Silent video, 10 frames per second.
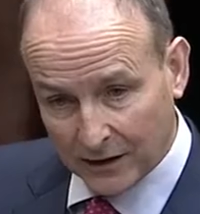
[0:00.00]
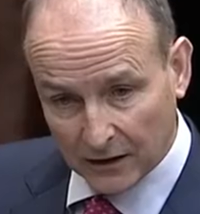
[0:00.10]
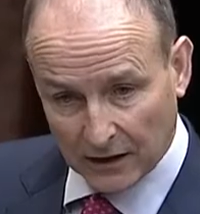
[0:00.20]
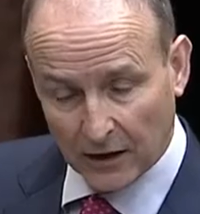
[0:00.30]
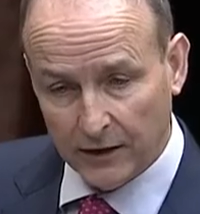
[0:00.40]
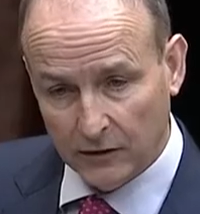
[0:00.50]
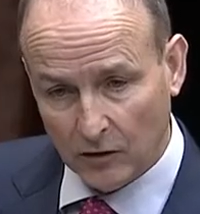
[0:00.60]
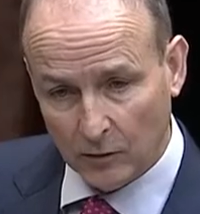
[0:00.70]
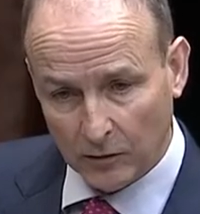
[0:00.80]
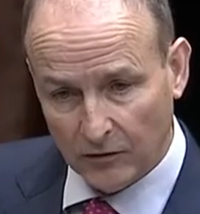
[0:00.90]
decline in
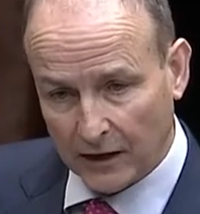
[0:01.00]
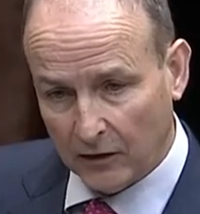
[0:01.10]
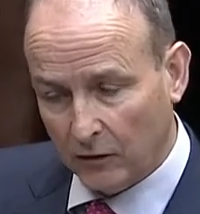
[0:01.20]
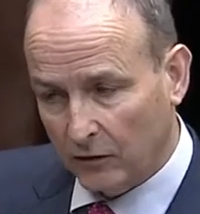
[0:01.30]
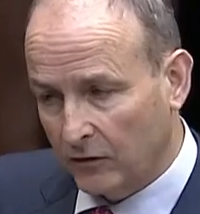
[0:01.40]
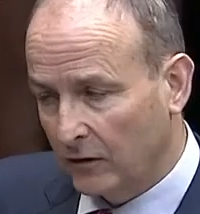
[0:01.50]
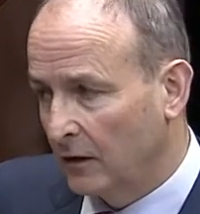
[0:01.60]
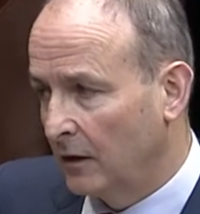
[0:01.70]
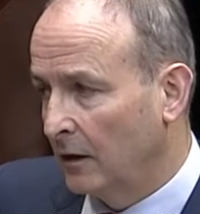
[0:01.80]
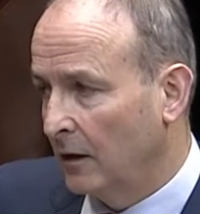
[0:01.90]
the number of landlords
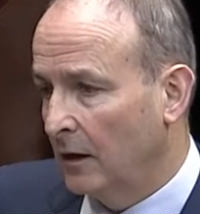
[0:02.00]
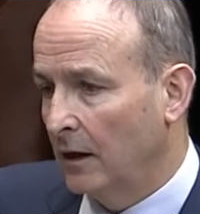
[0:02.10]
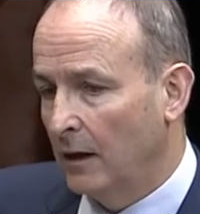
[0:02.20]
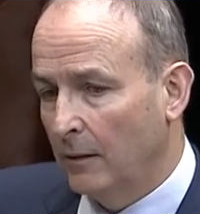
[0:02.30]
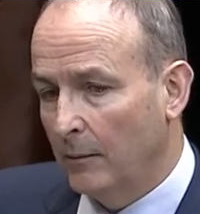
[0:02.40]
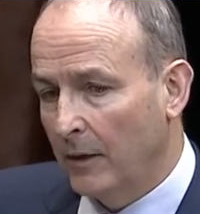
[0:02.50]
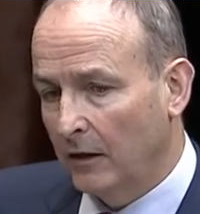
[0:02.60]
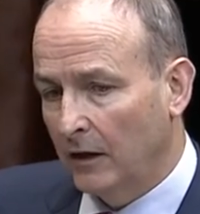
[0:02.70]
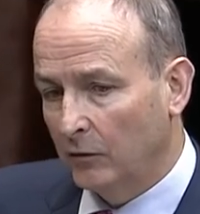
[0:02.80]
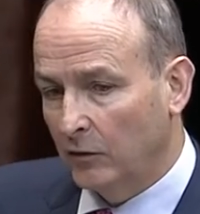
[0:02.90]
um,
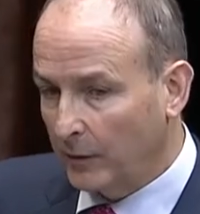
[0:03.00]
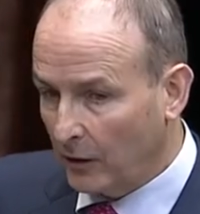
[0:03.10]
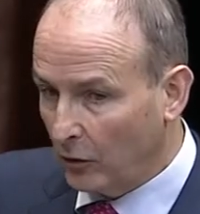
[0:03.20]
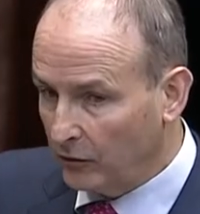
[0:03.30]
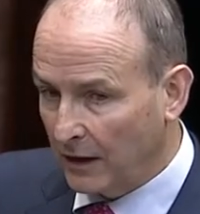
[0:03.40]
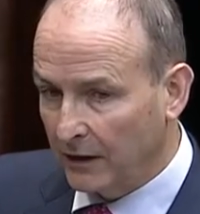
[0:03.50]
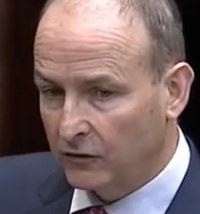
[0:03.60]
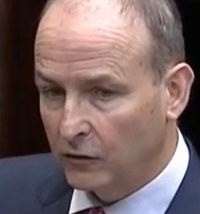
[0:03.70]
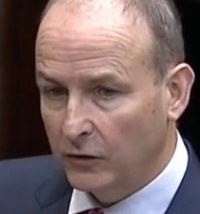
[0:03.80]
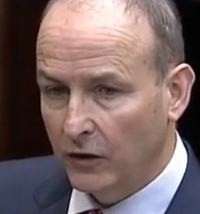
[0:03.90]
as we speak over the
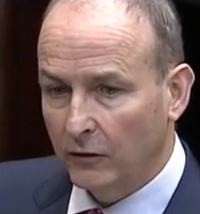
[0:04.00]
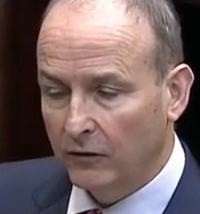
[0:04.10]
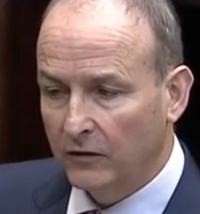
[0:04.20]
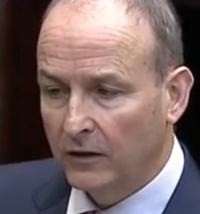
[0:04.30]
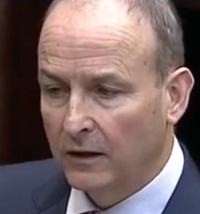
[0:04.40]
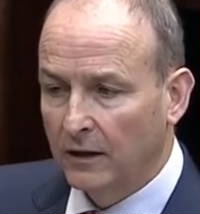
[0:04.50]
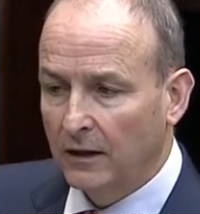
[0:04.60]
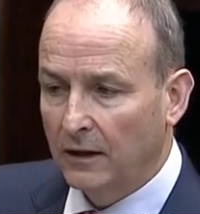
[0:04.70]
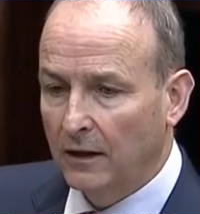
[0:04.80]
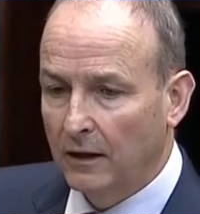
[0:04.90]
last two years.
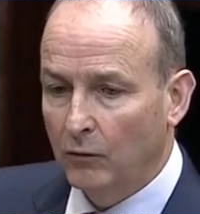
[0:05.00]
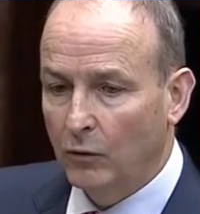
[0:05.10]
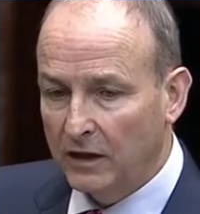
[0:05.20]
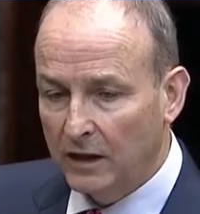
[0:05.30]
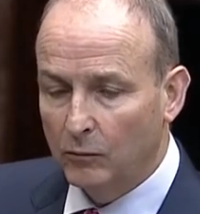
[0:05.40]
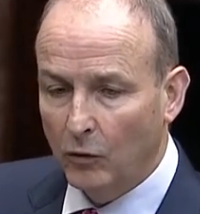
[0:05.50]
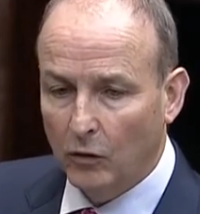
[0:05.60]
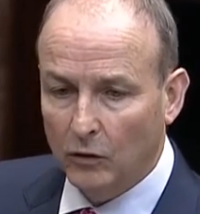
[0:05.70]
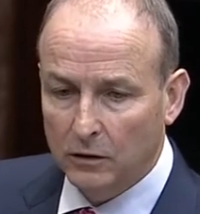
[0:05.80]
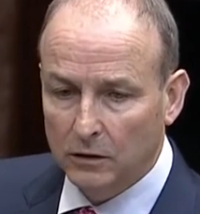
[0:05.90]
Uh, we need
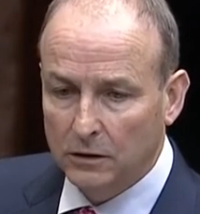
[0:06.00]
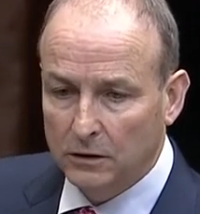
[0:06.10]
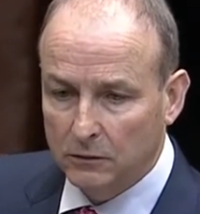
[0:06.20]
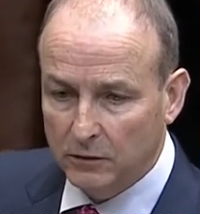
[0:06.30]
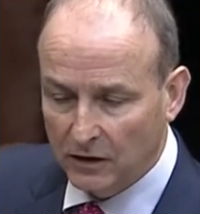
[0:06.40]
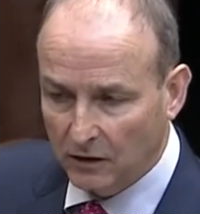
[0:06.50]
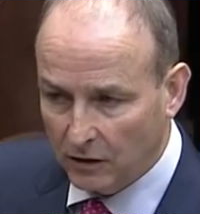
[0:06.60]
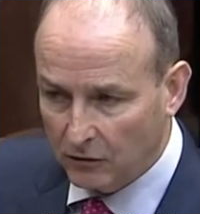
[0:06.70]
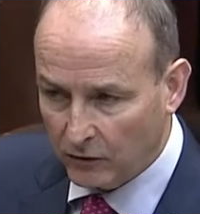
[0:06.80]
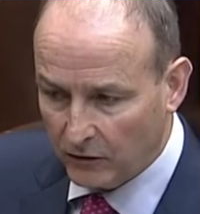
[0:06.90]
more, we need an
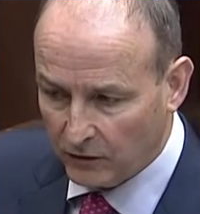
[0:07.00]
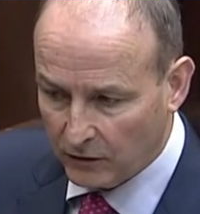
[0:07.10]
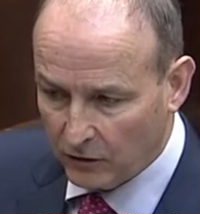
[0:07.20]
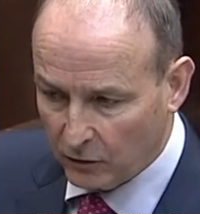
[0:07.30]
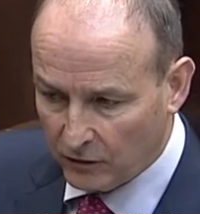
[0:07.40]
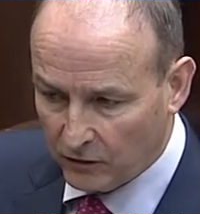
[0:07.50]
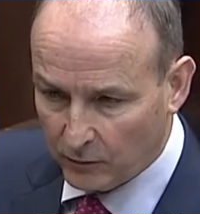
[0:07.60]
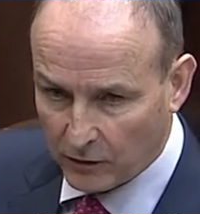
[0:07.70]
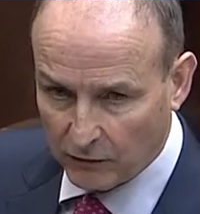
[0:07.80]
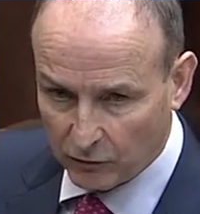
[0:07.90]
increase in units
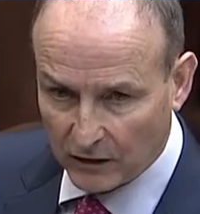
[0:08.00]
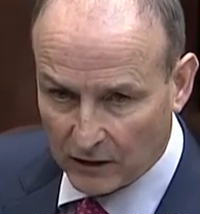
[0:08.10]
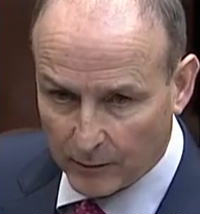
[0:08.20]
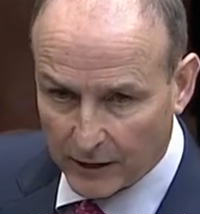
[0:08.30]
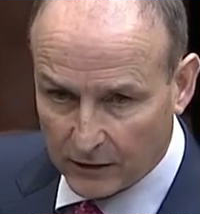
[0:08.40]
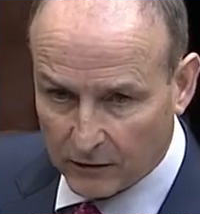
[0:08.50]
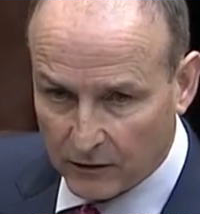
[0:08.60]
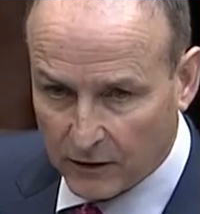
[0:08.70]
in private rental market